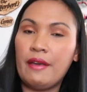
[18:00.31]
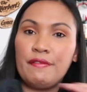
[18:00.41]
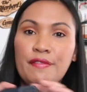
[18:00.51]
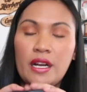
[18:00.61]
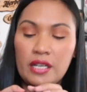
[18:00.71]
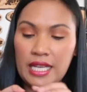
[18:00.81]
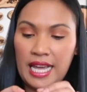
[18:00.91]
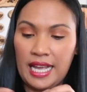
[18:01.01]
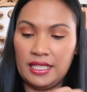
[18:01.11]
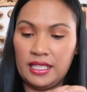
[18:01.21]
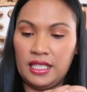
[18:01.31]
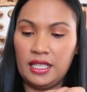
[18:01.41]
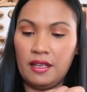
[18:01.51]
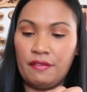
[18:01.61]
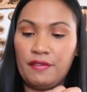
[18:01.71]
Very
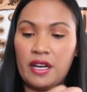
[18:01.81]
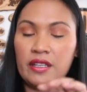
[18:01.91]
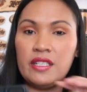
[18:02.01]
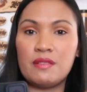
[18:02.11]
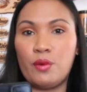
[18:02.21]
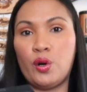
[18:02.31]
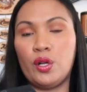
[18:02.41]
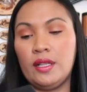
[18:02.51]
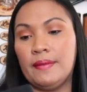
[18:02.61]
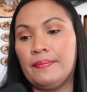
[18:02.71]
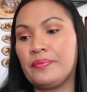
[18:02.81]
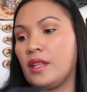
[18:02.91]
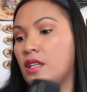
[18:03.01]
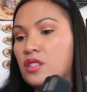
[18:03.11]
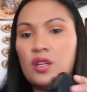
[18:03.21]
handy, very small.
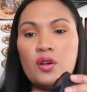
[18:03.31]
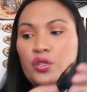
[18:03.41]
So